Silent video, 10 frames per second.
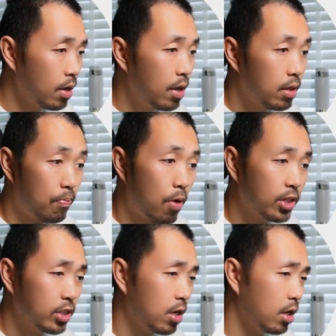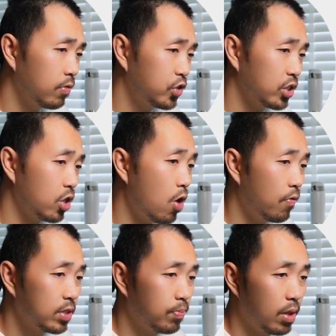The price kind of just
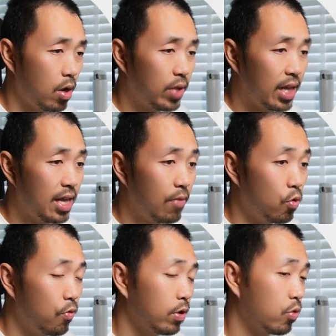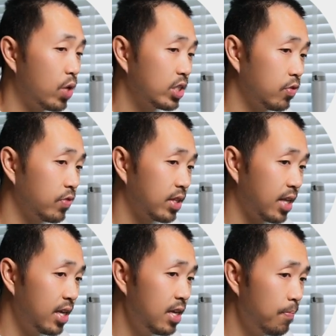hovers below that level for the rest of the
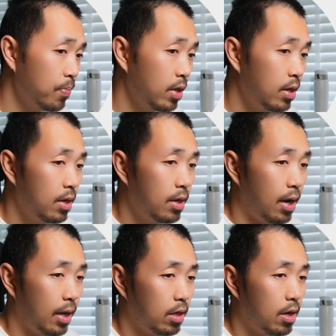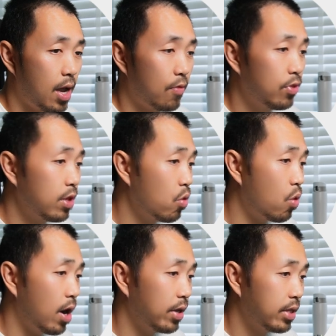day, and I have no
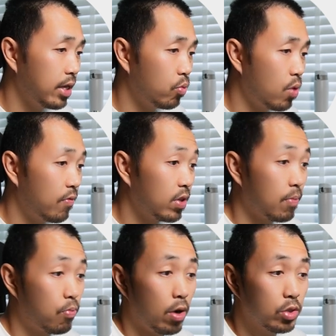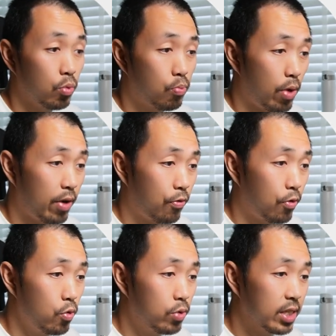idea whether the price will break
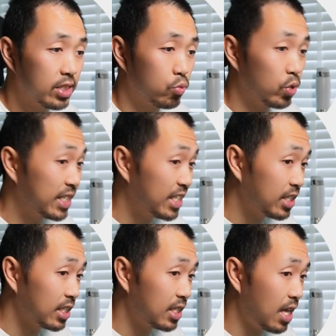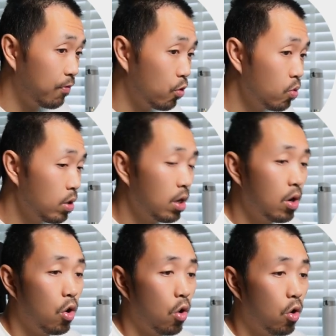through this resistance level
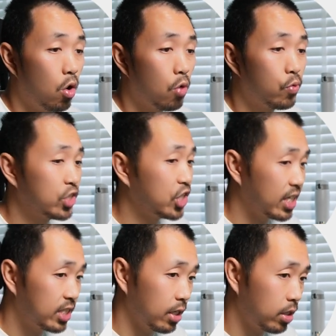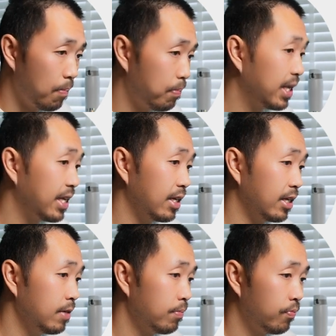or reject it completely.